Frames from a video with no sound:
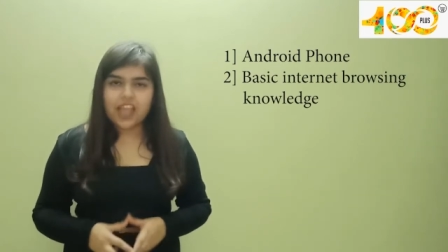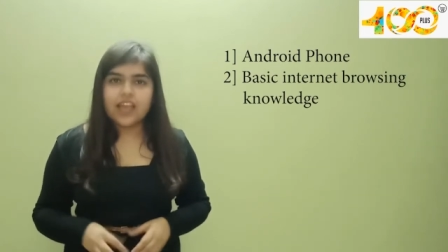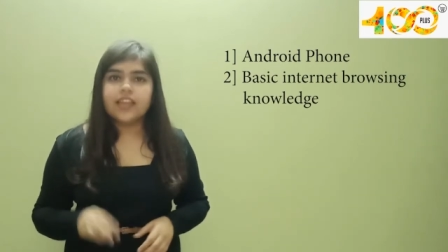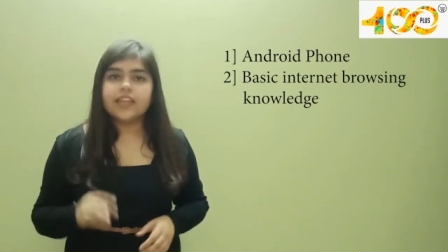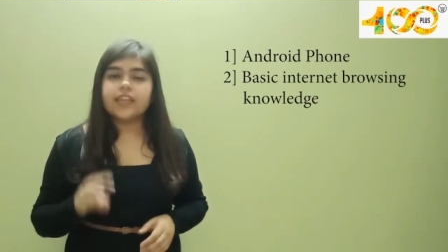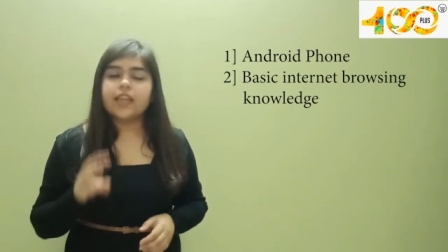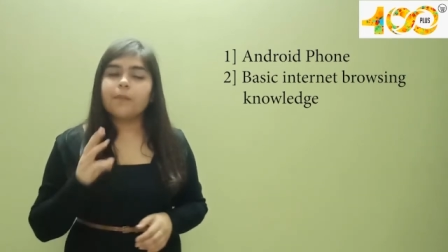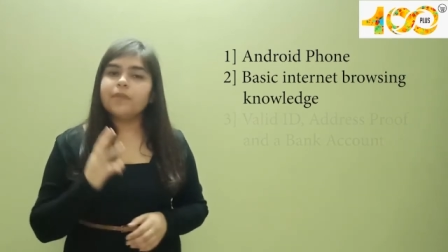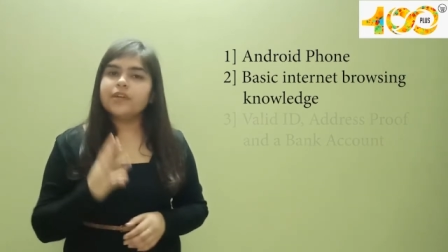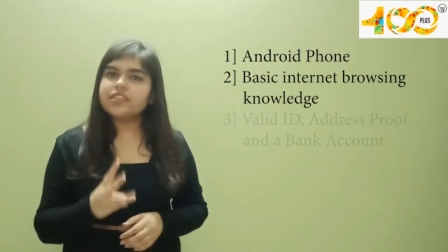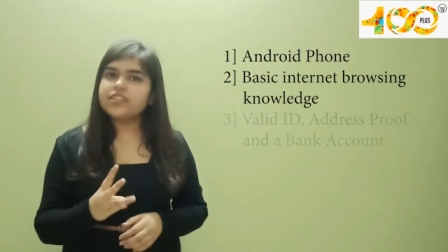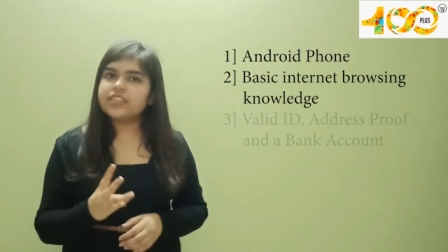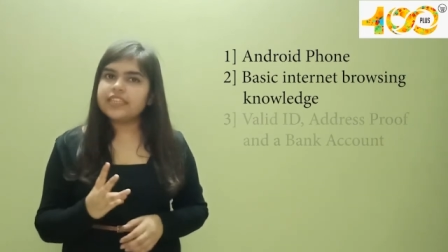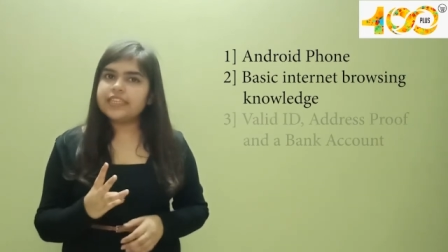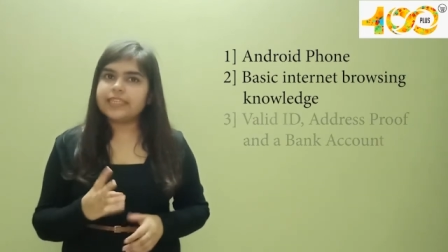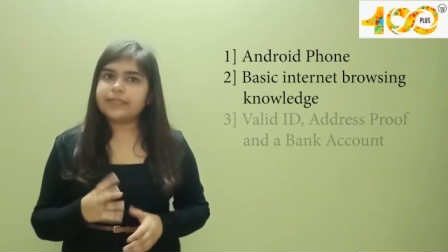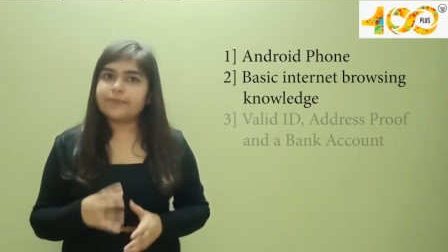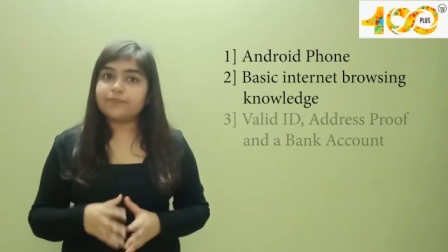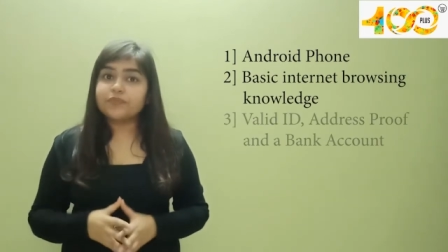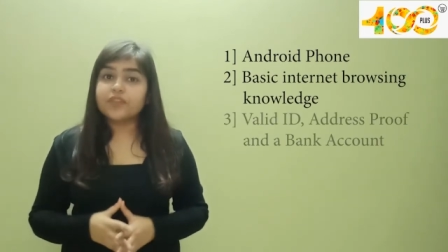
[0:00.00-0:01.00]
Number
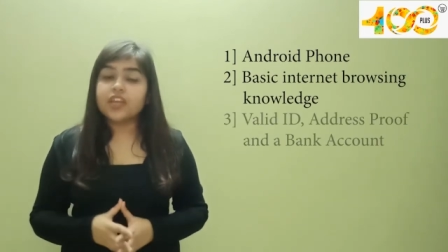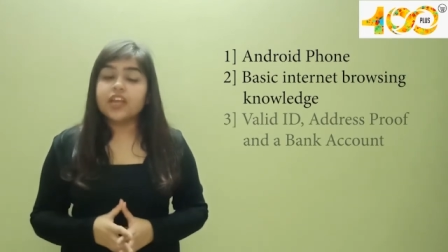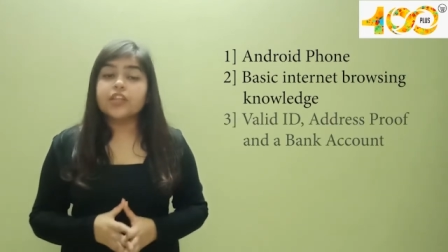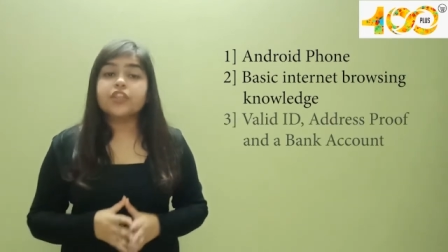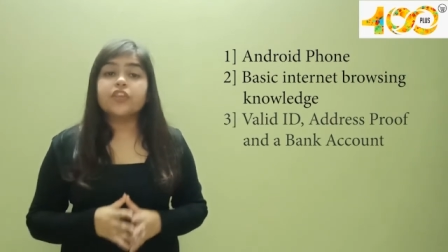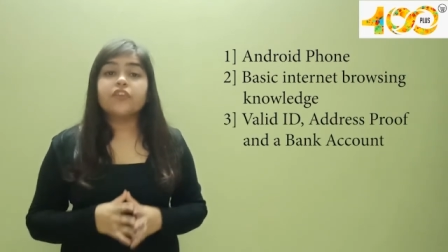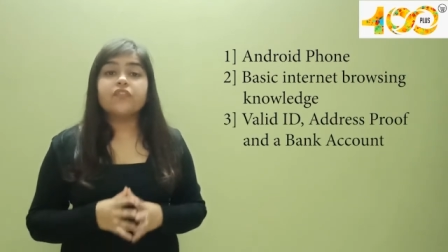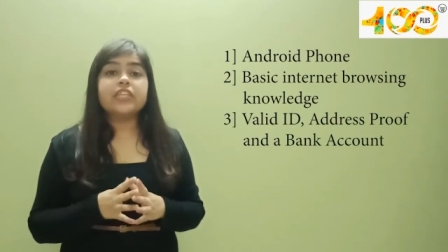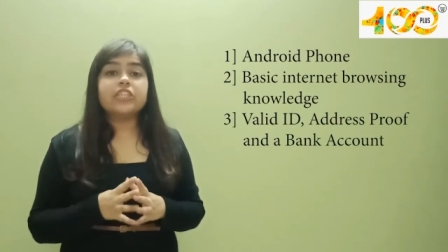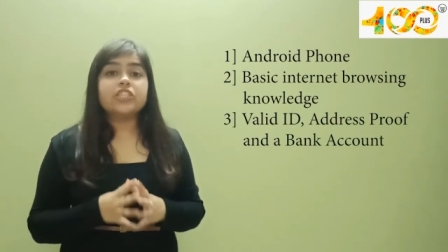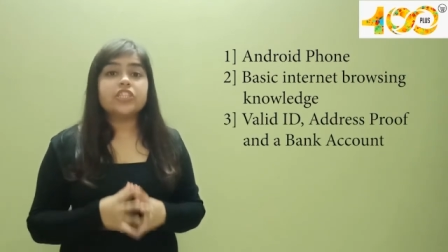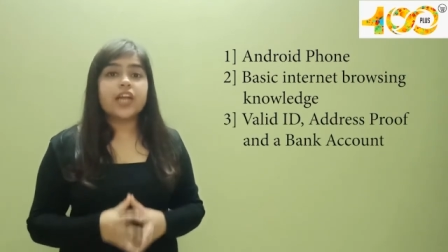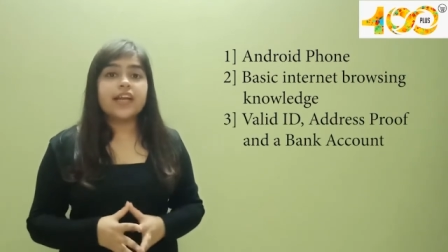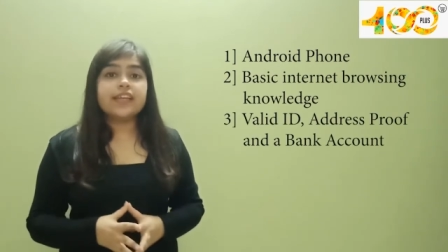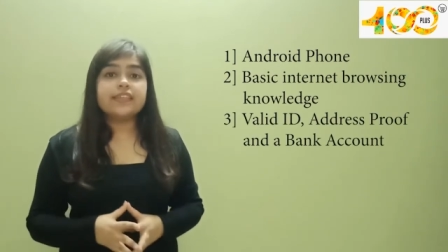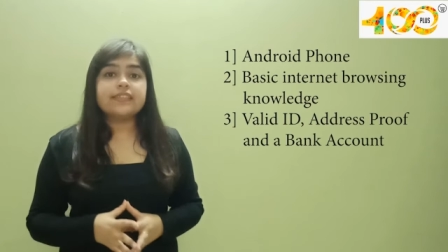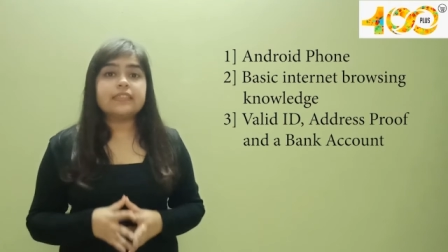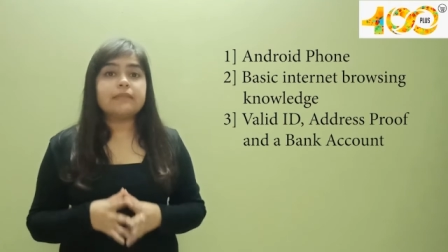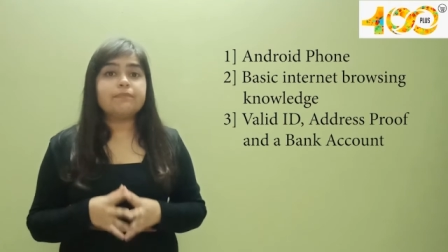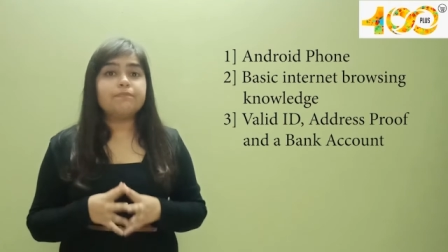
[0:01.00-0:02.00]
three, the
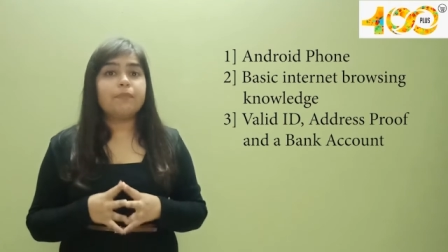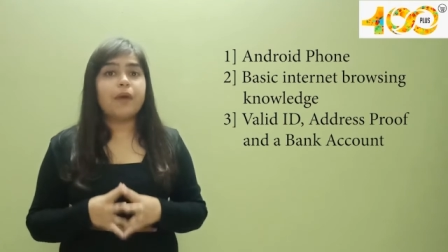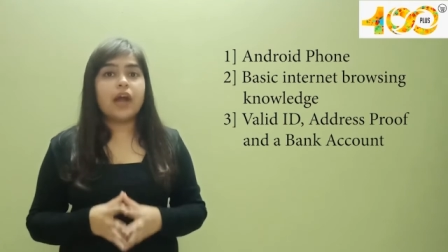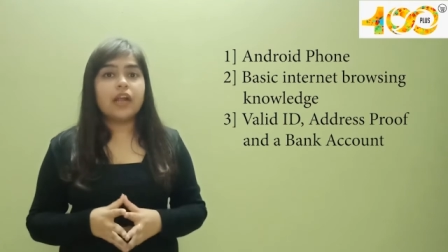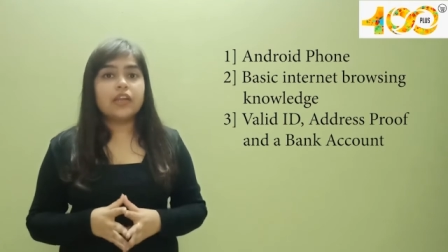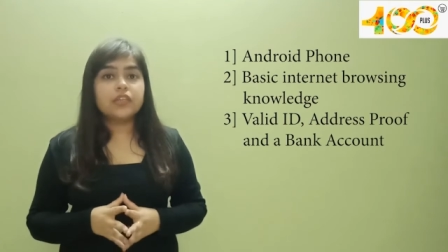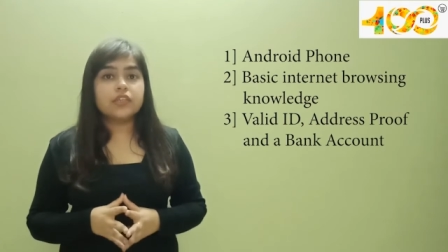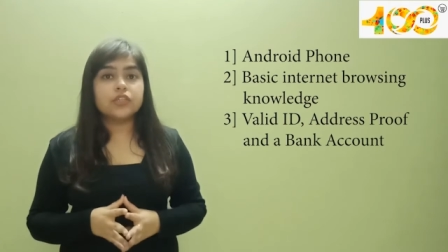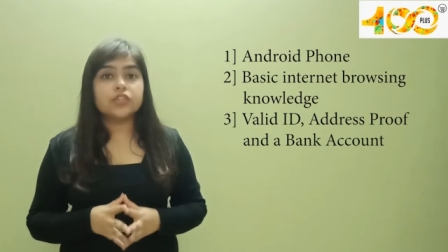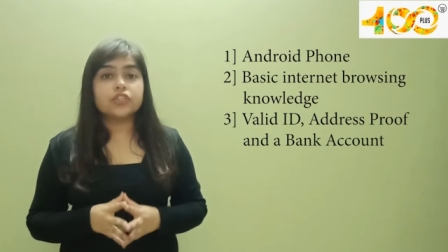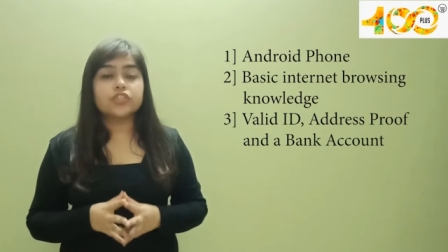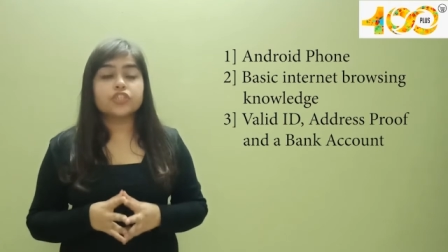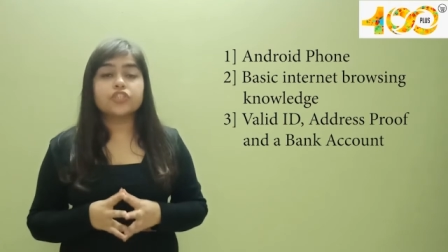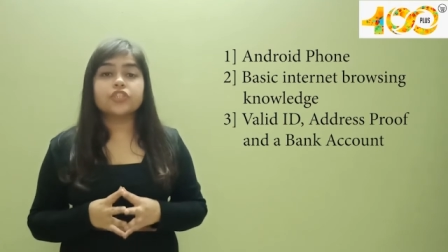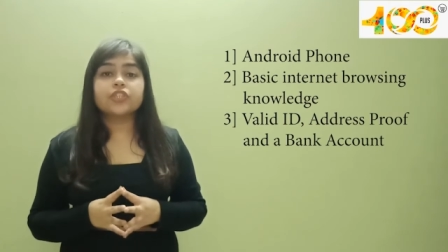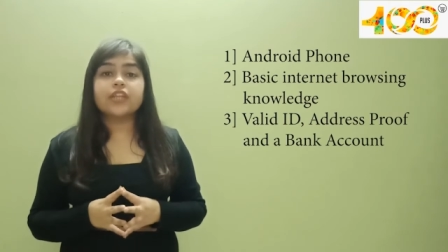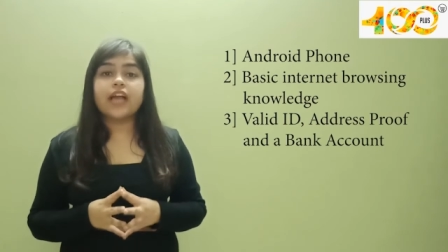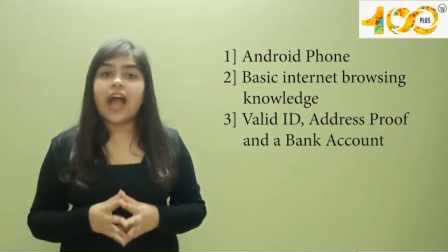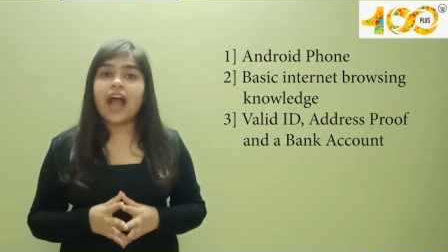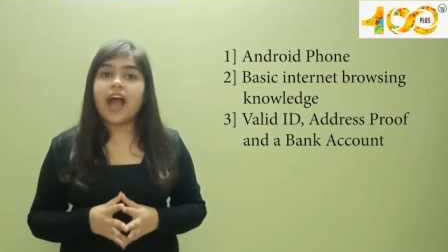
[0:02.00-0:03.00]
franchisee partner
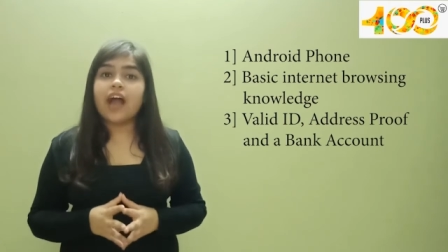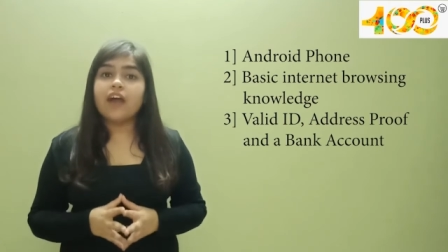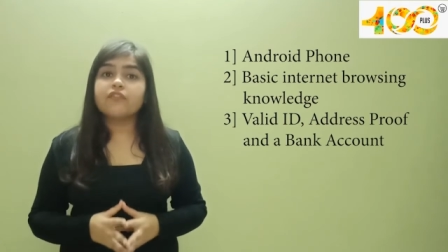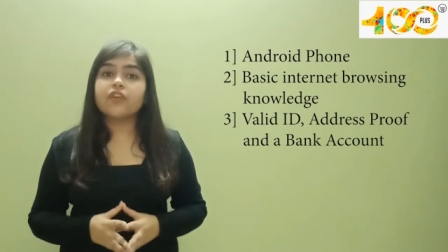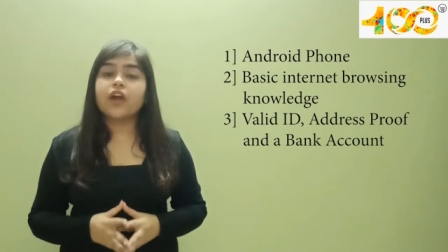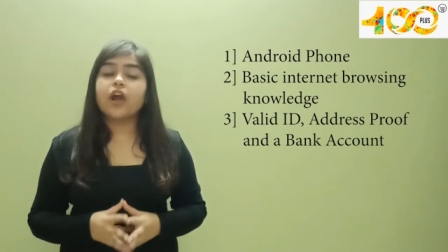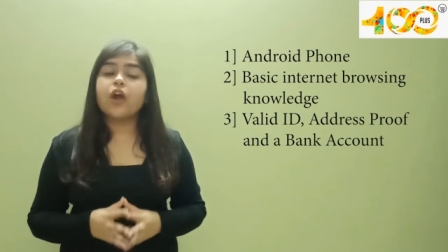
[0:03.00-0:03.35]
should have